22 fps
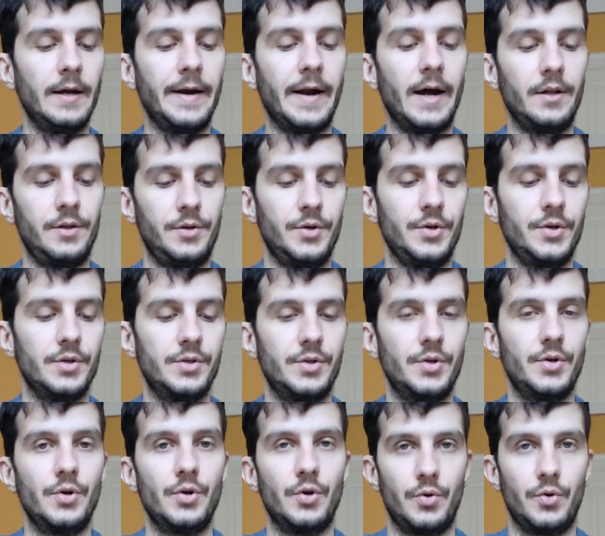and other
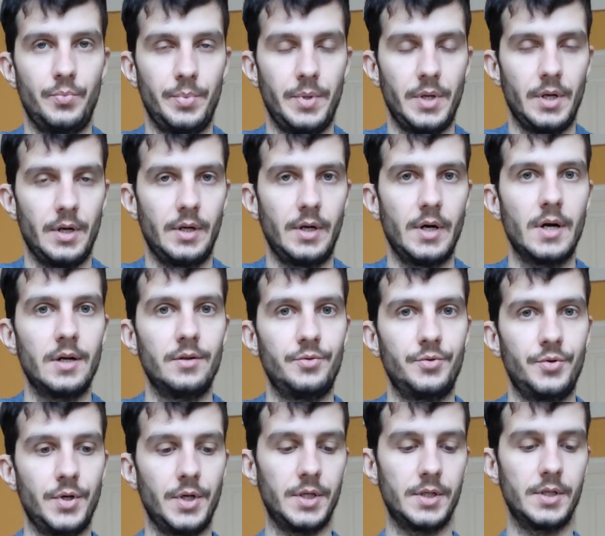Eastern European
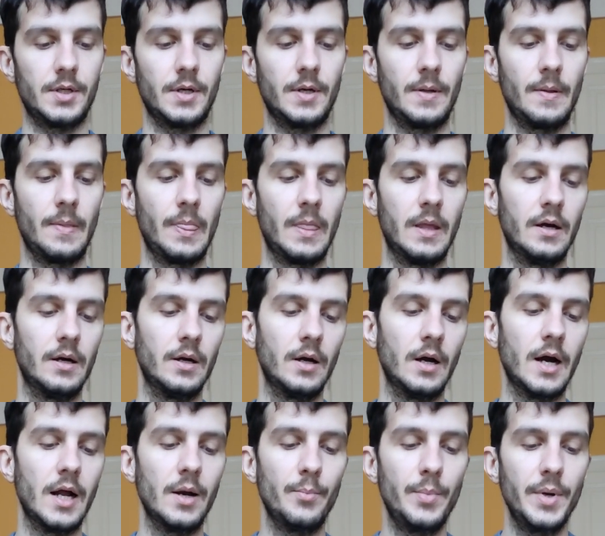countries.
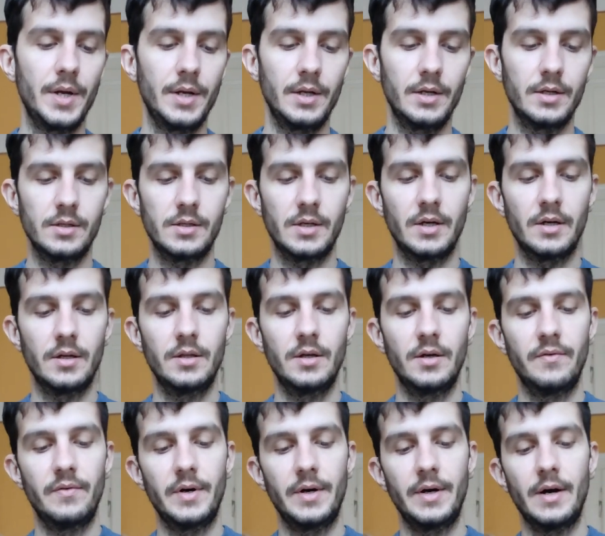Albanians had
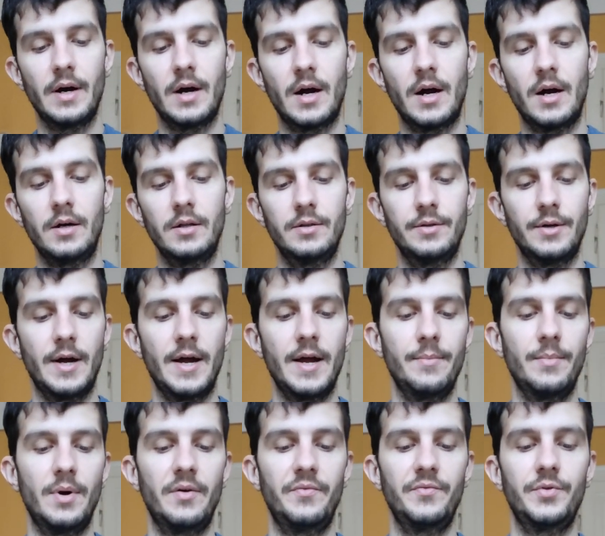a very hard
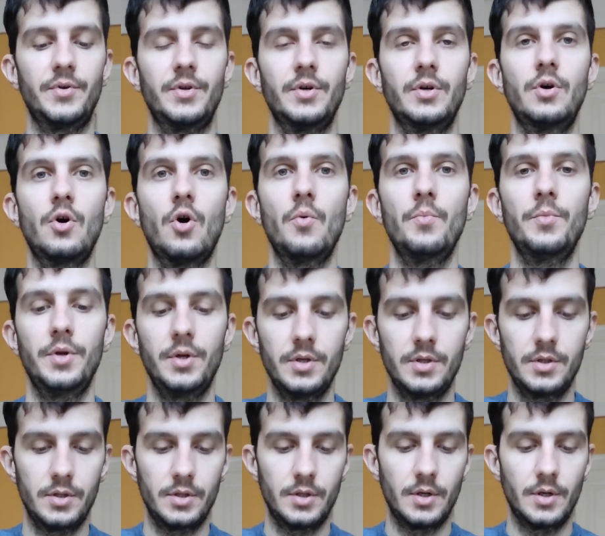time after the
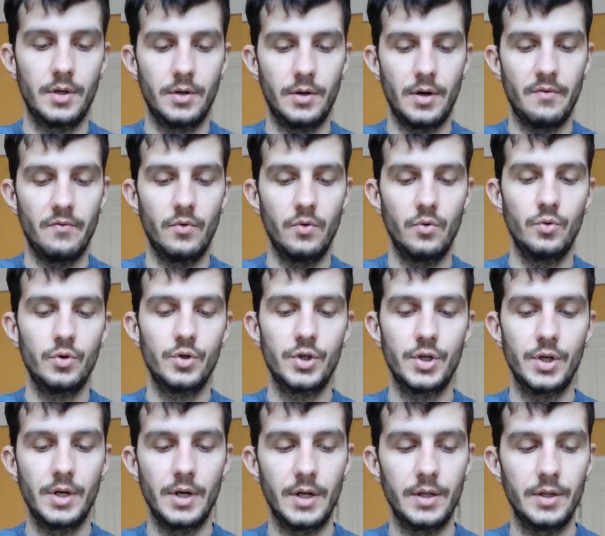communist
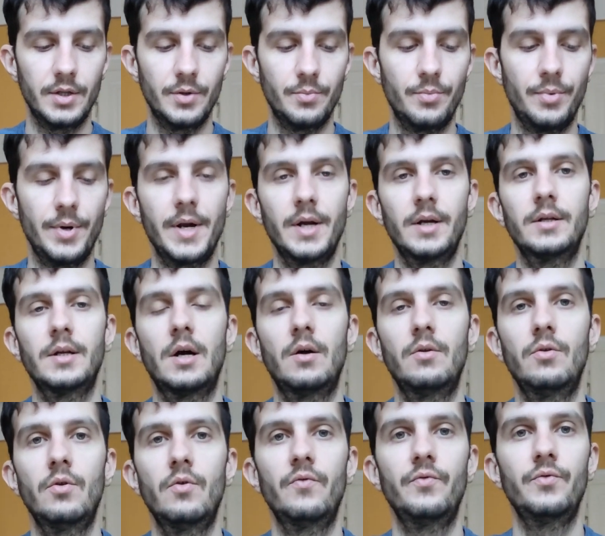revolution and the
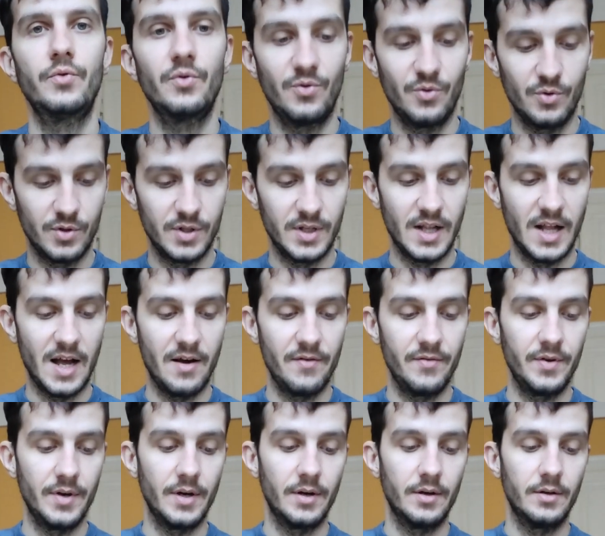breakdown of
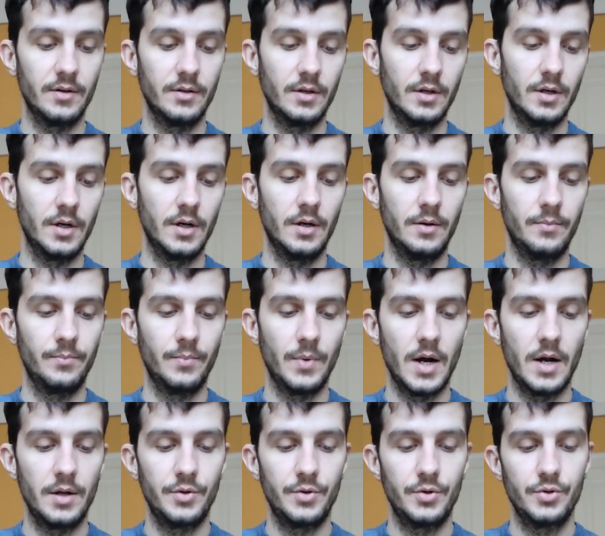Yugoslavia.
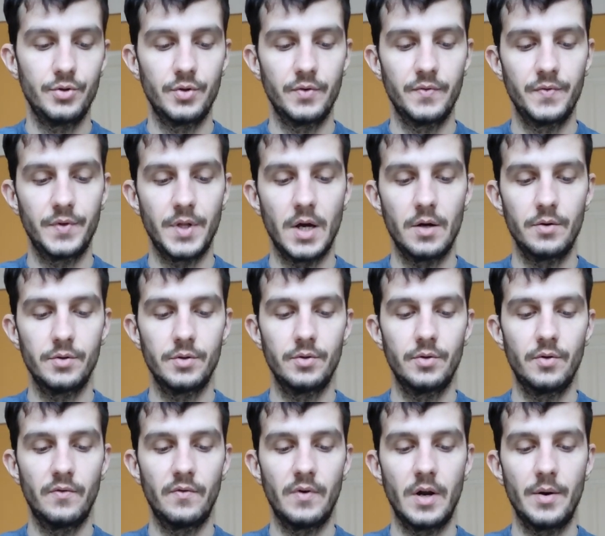Hundreds of
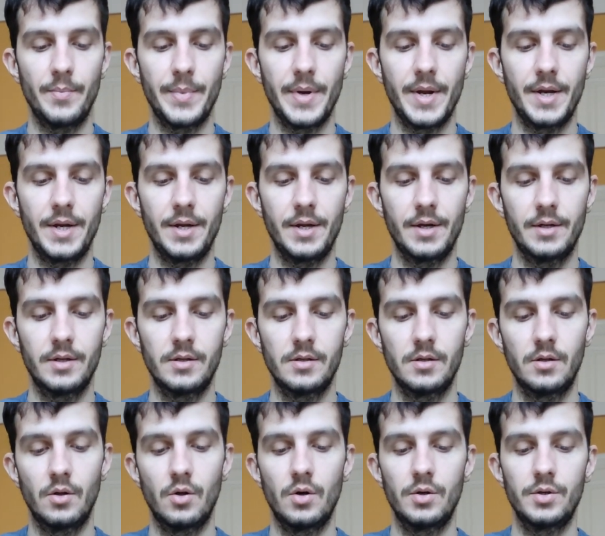thousands of
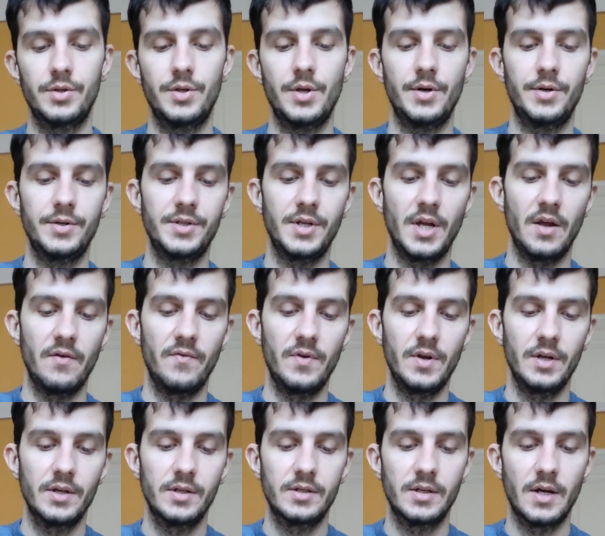Albanians lost their
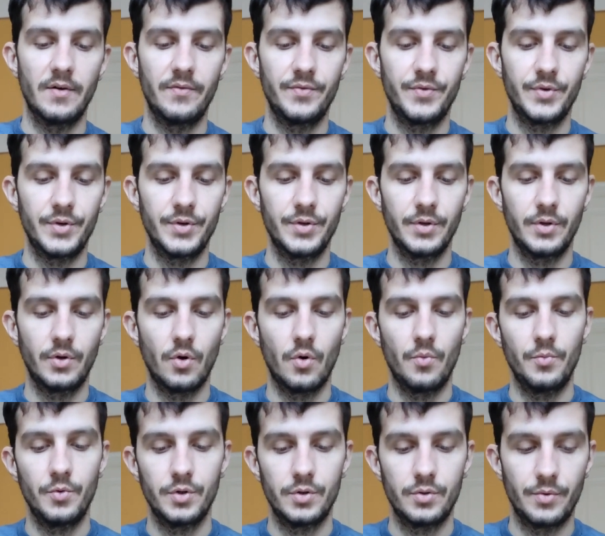savings after the
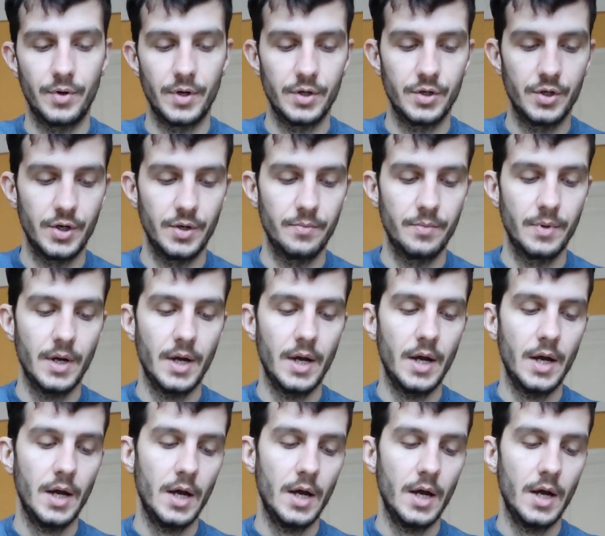communist regime.